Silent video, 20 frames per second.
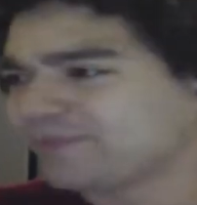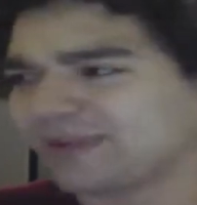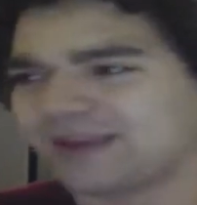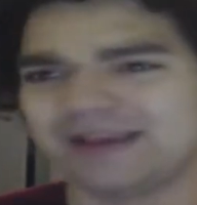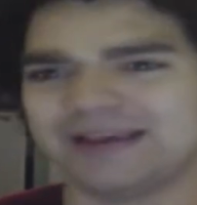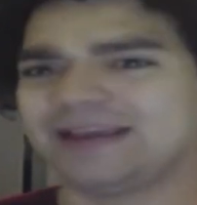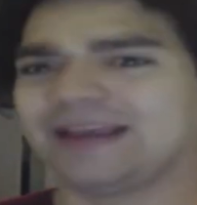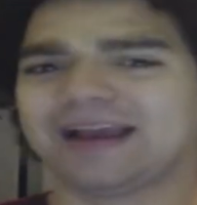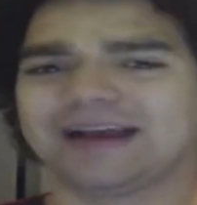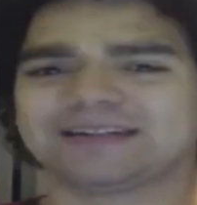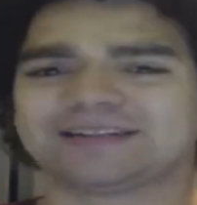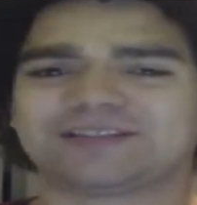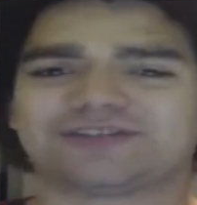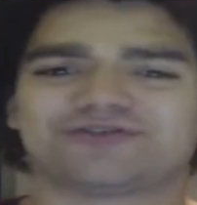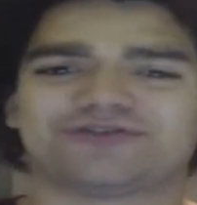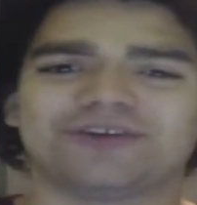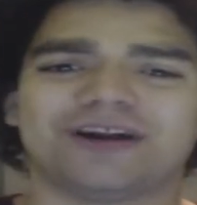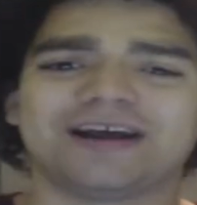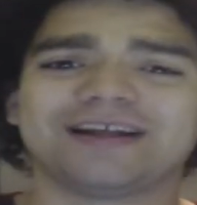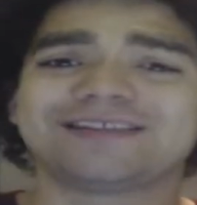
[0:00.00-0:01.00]
he gets
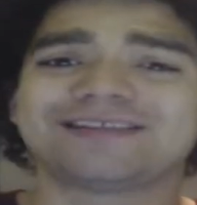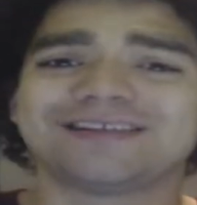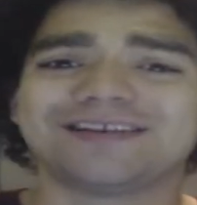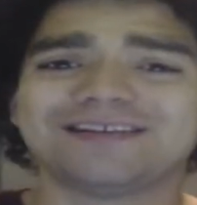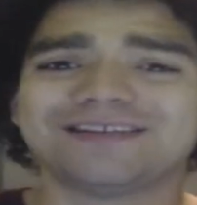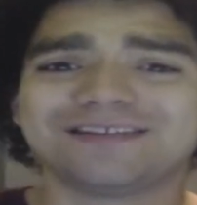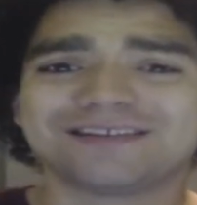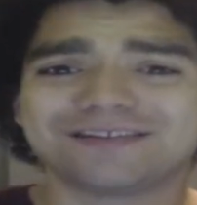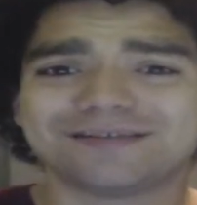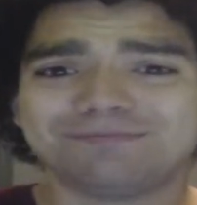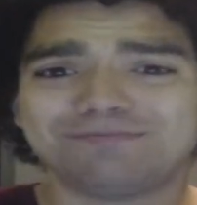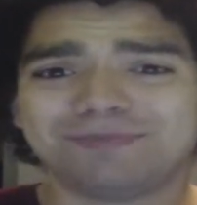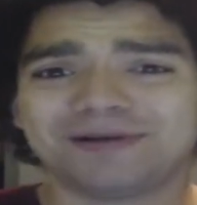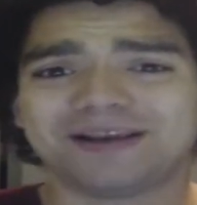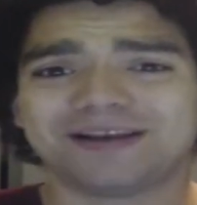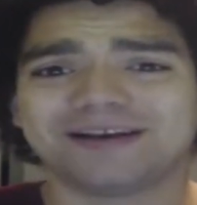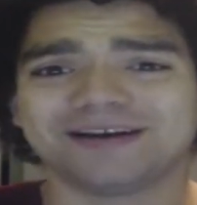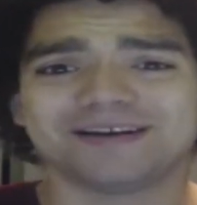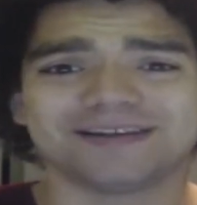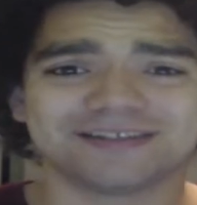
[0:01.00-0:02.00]
threatened
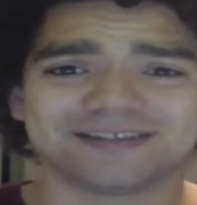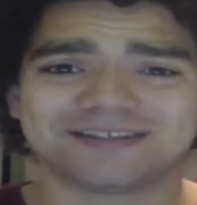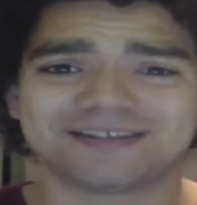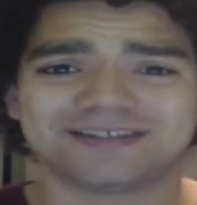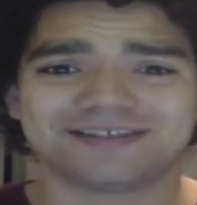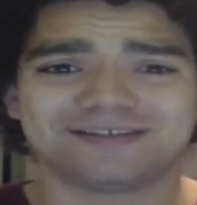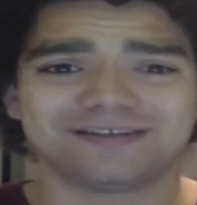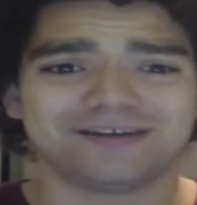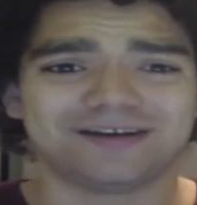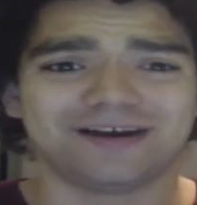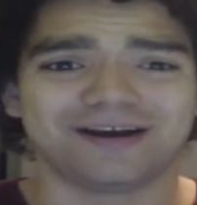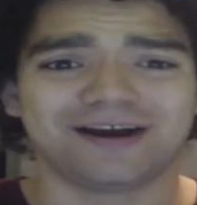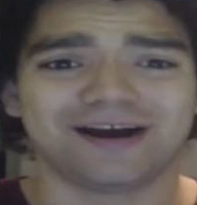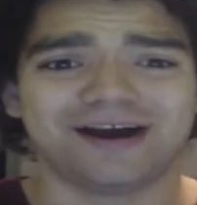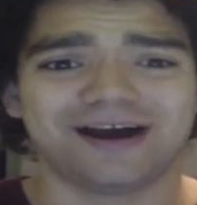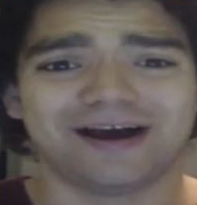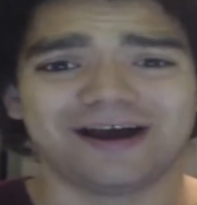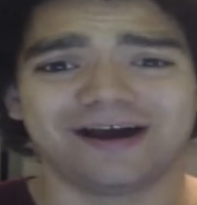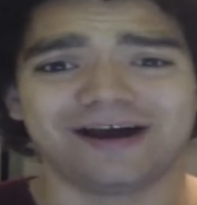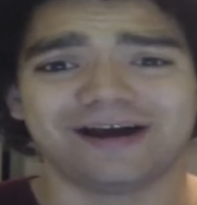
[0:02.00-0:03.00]
because
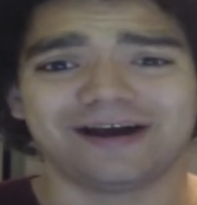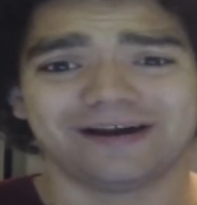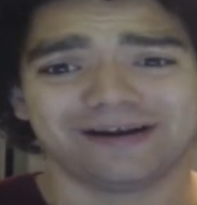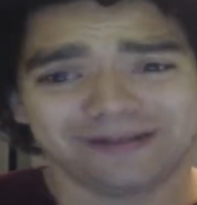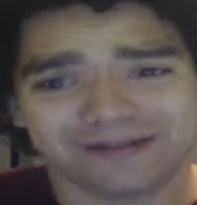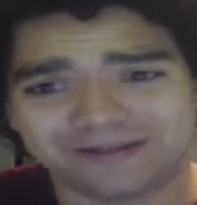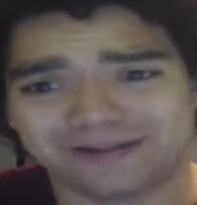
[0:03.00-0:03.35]
uh,